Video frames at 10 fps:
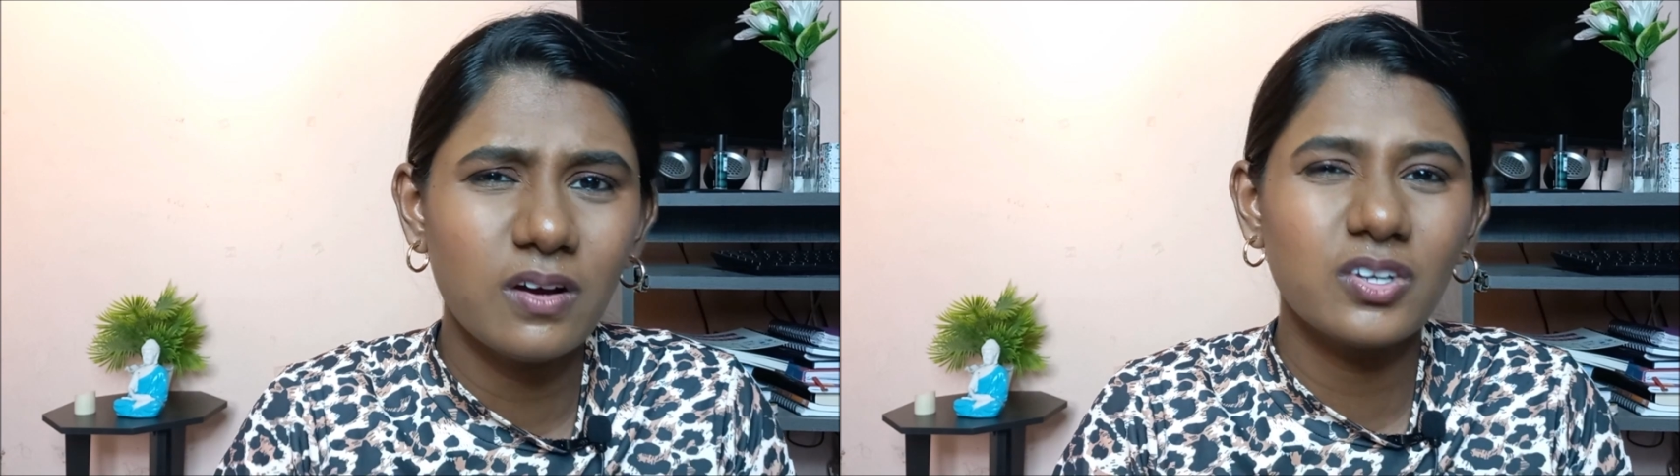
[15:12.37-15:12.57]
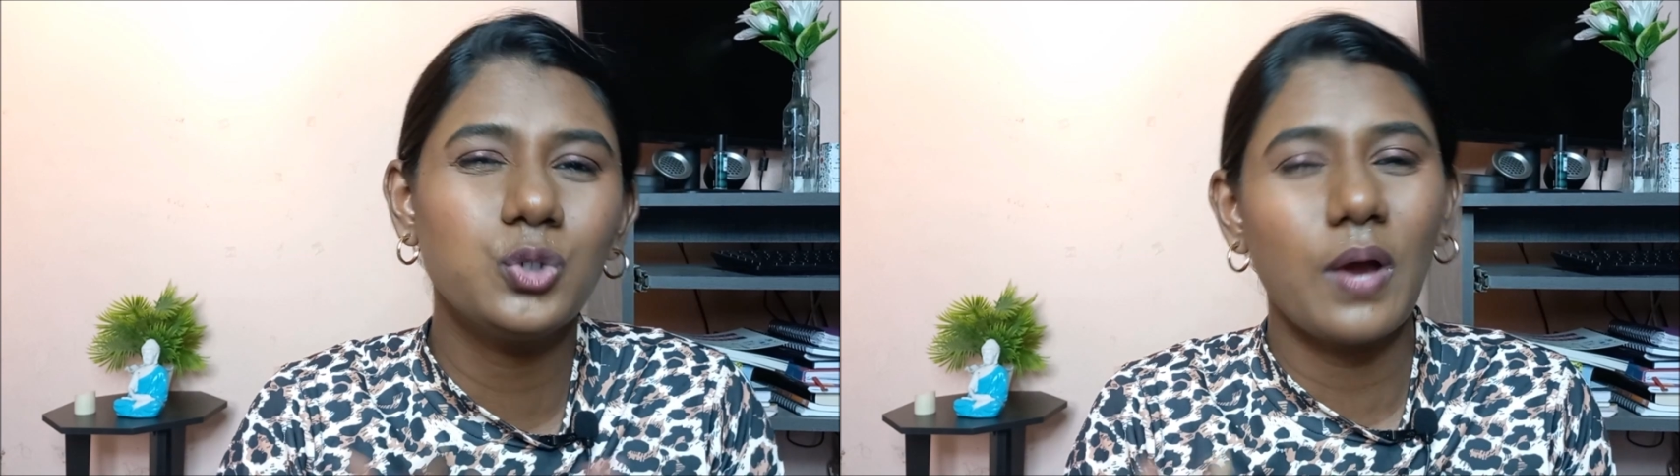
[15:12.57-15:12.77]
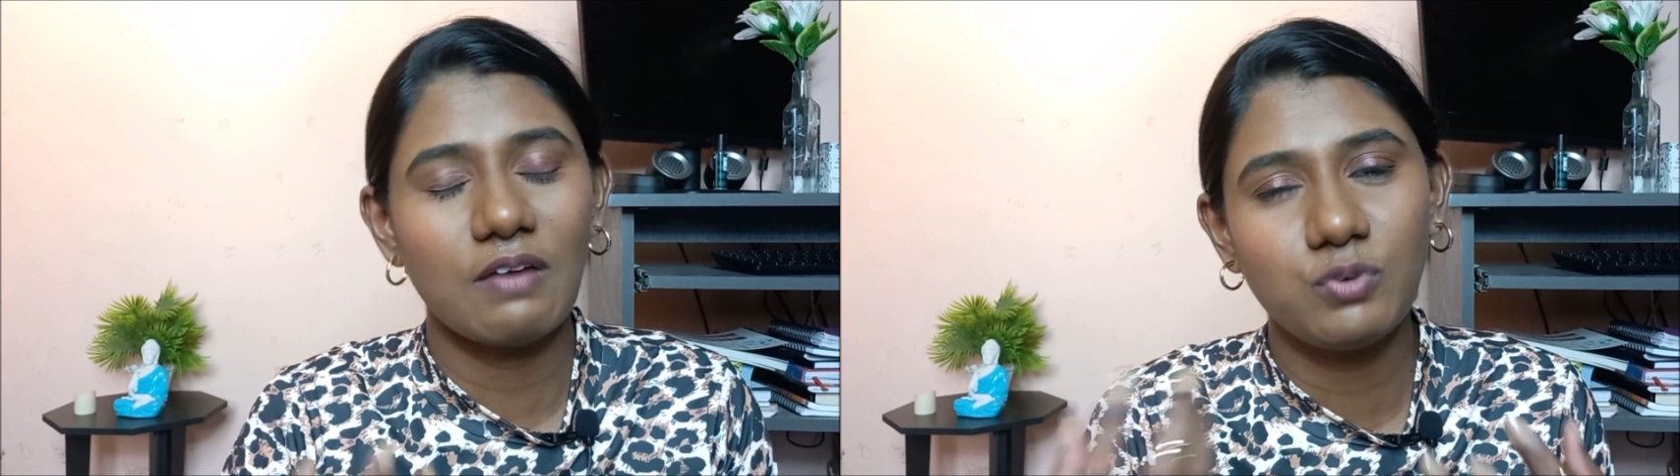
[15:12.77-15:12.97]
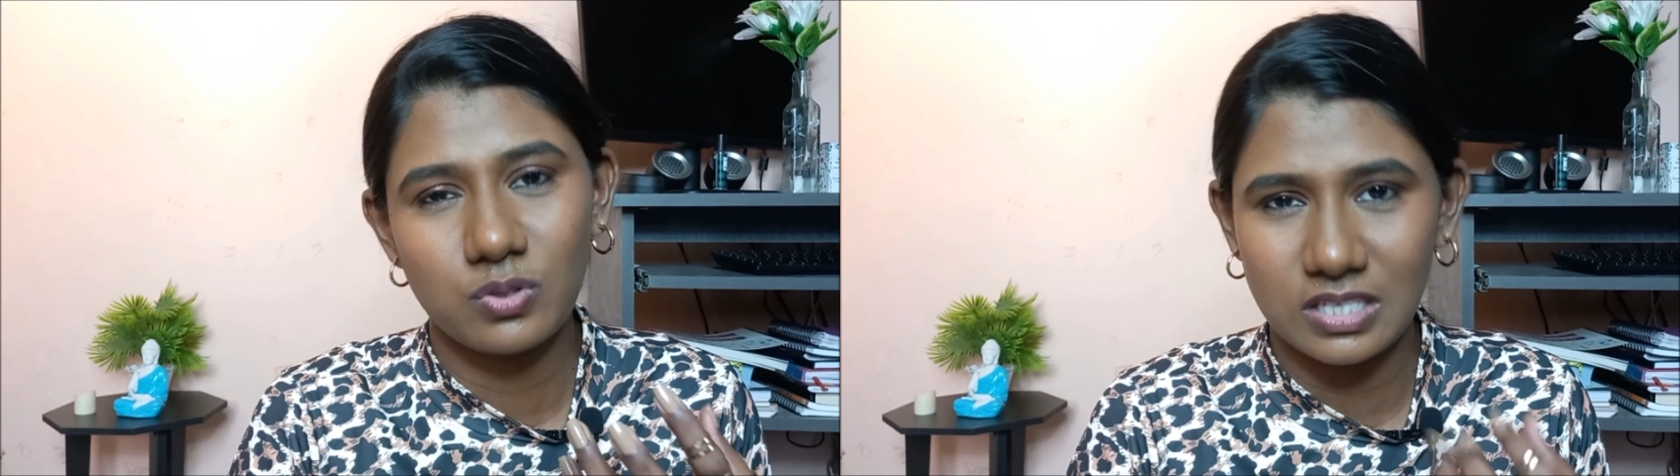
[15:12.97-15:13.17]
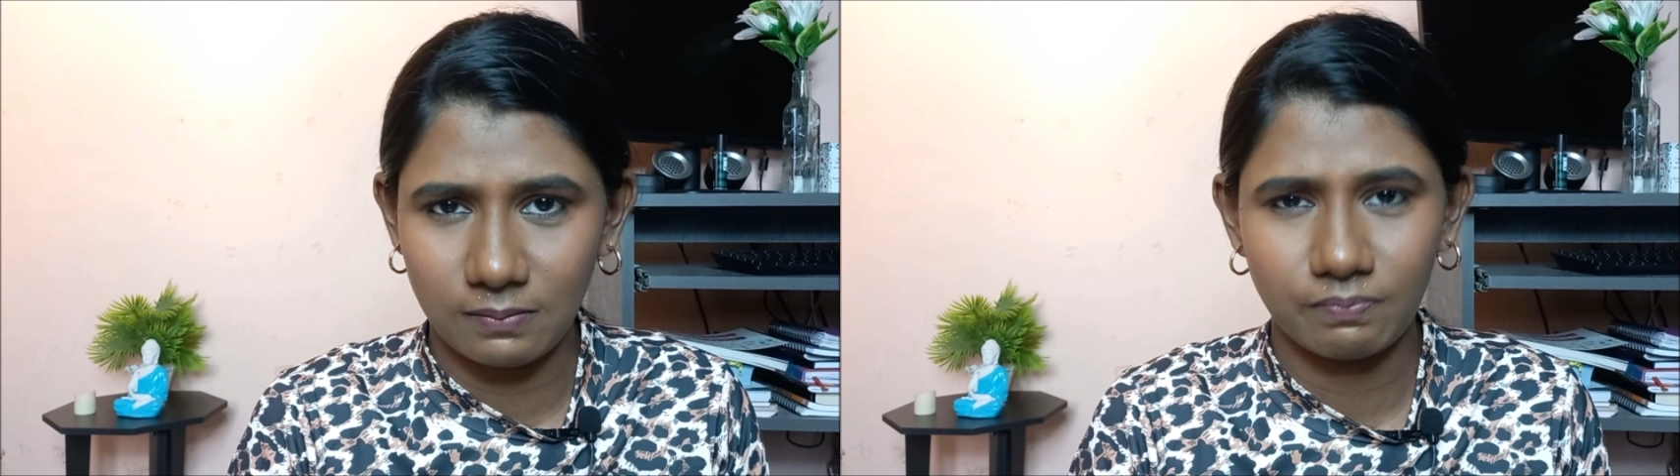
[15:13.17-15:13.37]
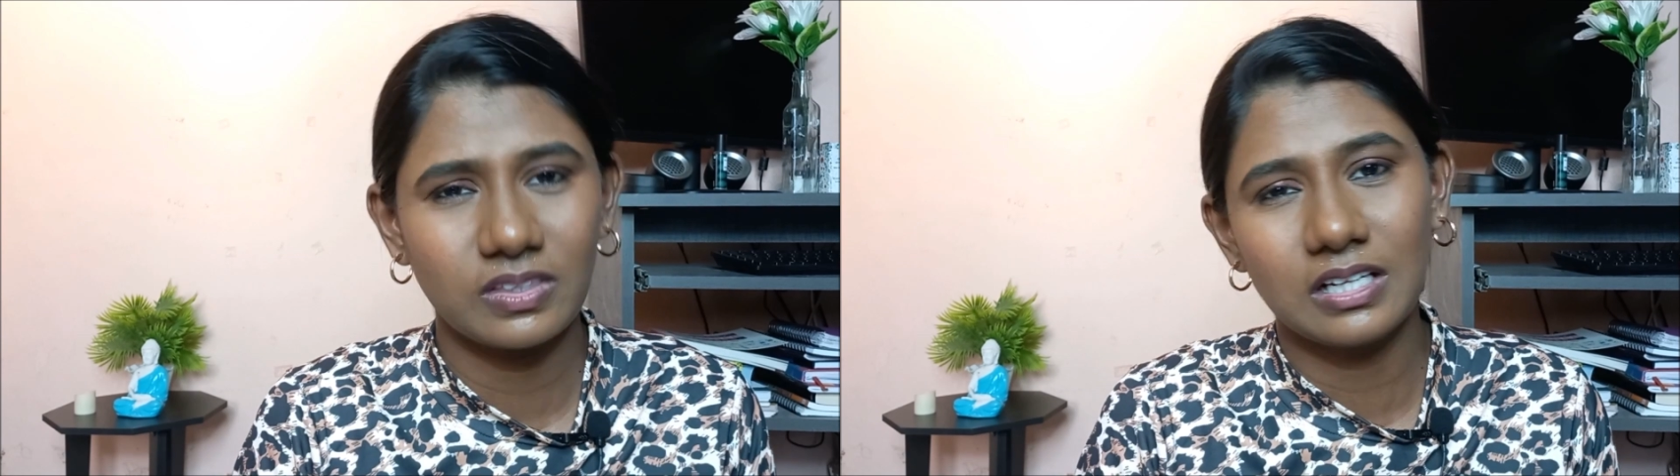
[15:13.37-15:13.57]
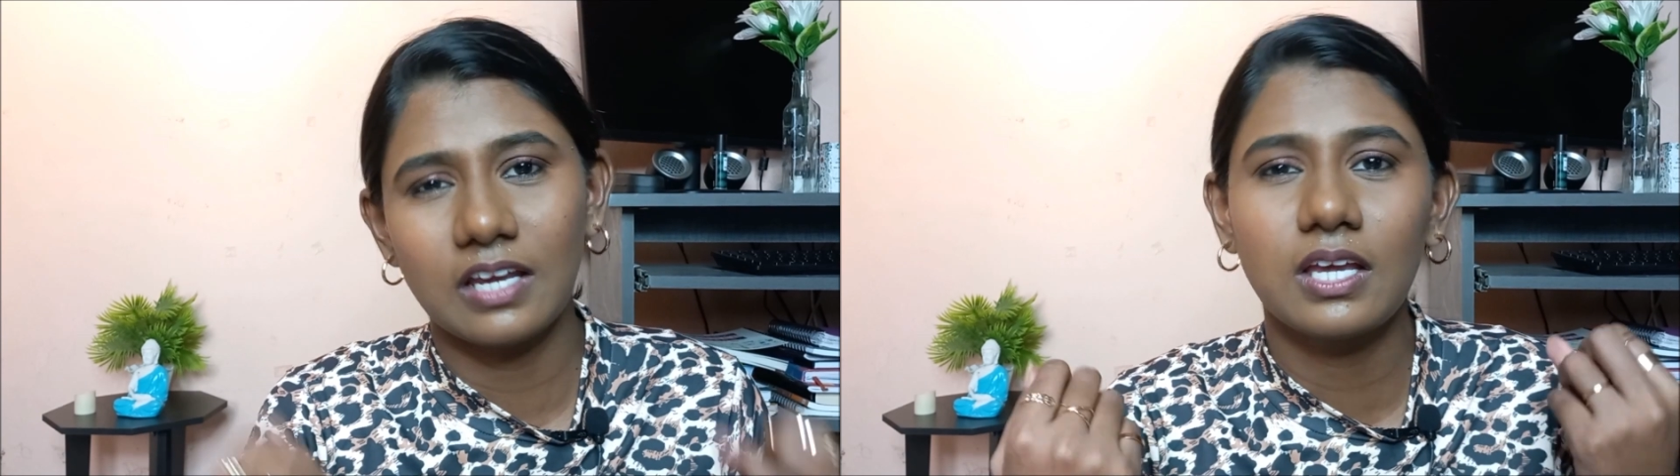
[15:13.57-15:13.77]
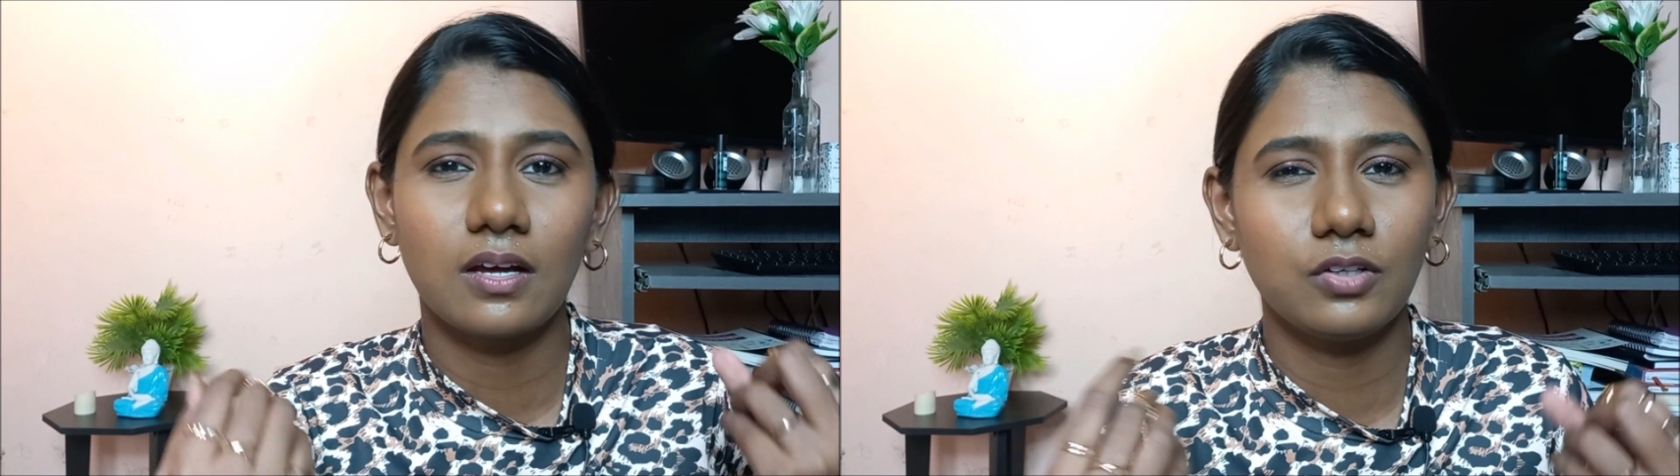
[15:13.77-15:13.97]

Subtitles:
you have to see, like,